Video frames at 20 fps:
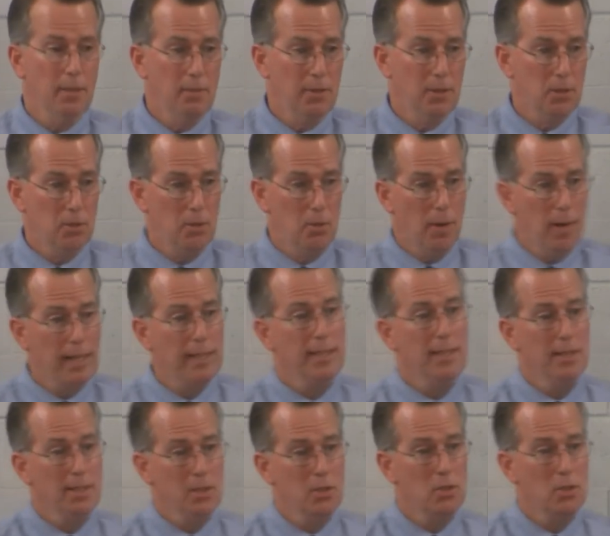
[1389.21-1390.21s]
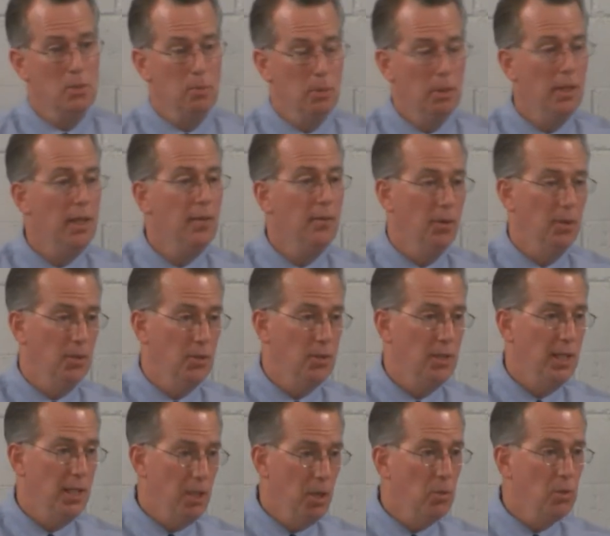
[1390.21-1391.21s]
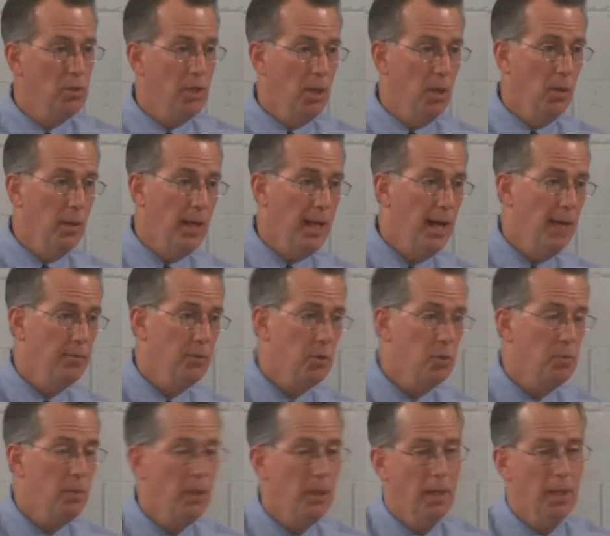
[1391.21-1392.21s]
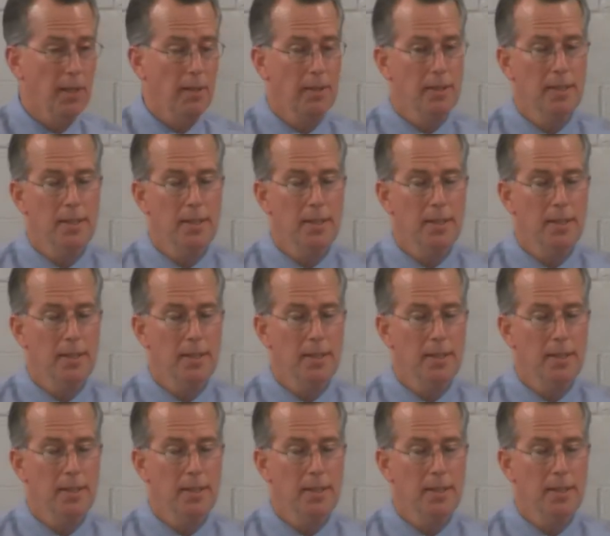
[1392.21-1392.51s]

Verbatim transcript: if he's directing this to believers, he knows they already have the Spirit.